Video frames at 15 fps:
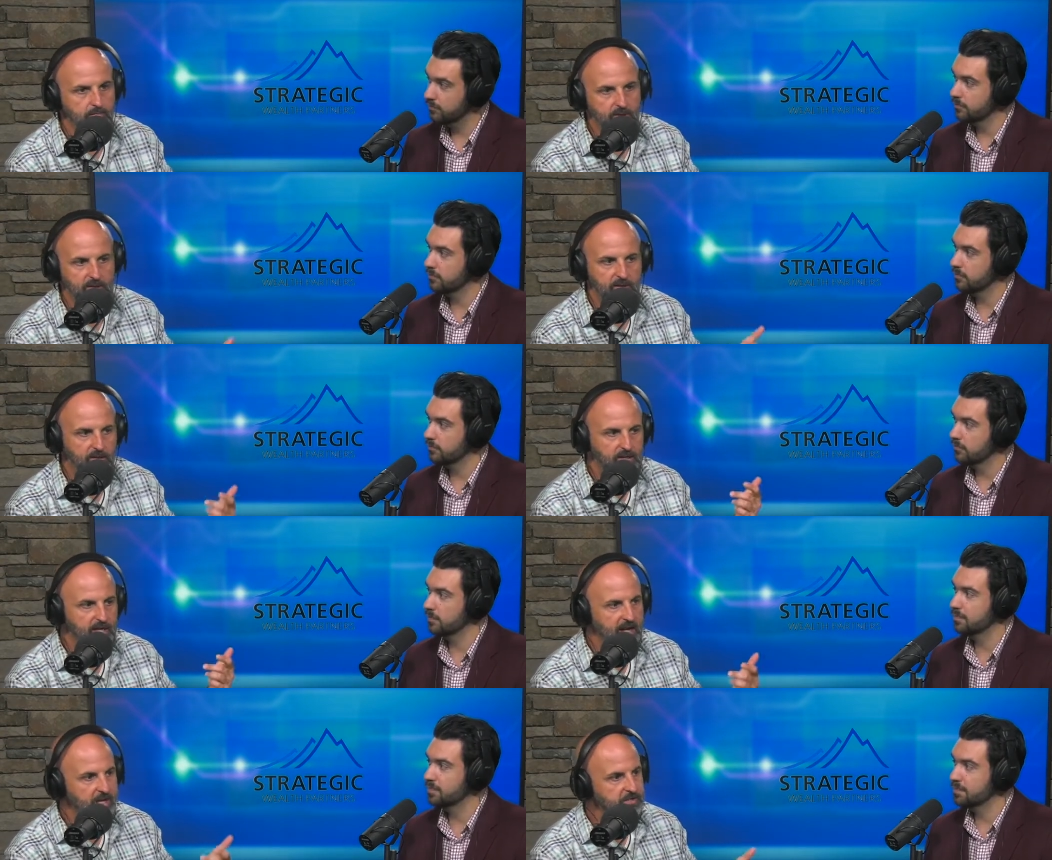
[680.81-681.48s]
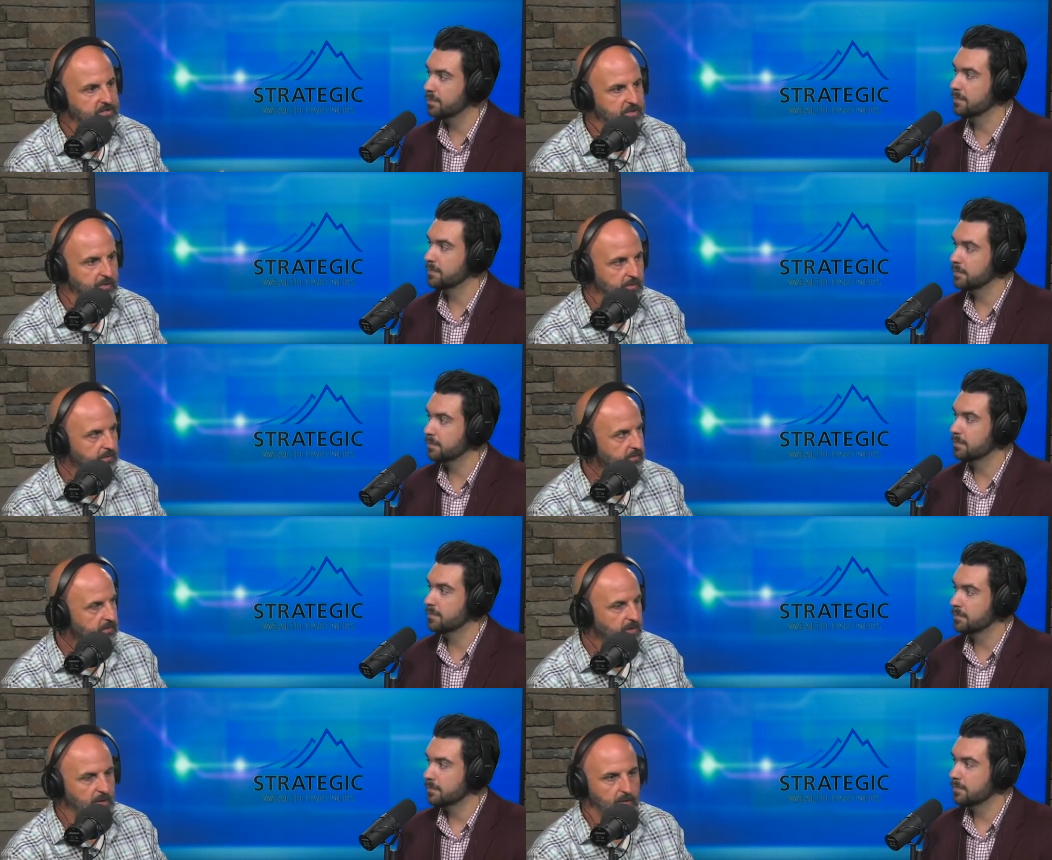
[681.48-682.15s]
Speaker 1: Midland National,
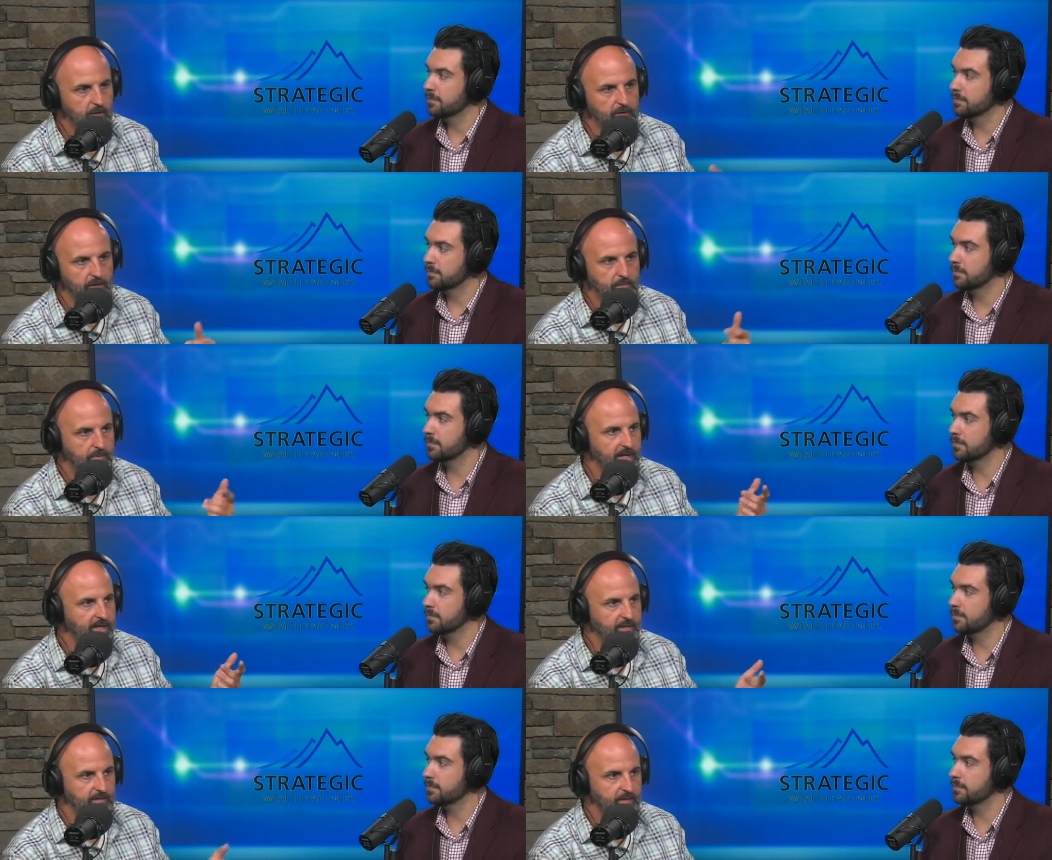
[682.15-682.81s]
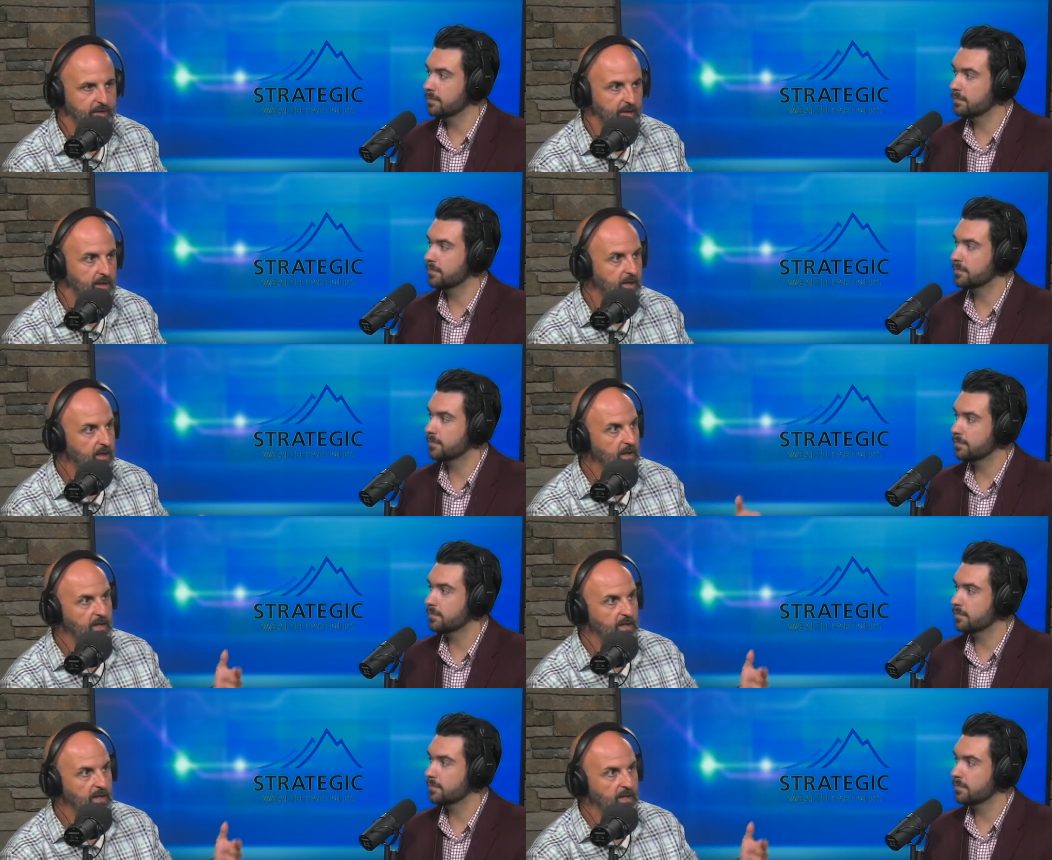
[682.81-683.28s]
Security Benefit,